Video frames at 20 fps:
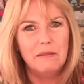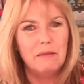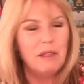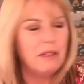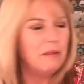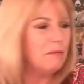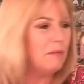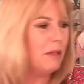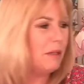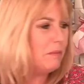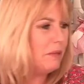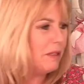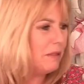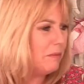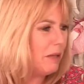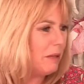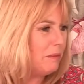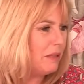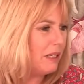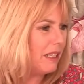Maybe,
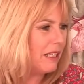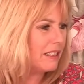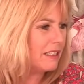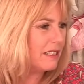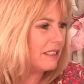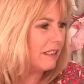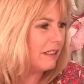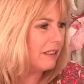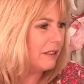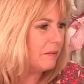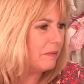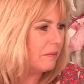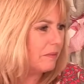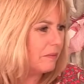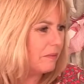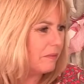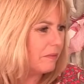maybe next time.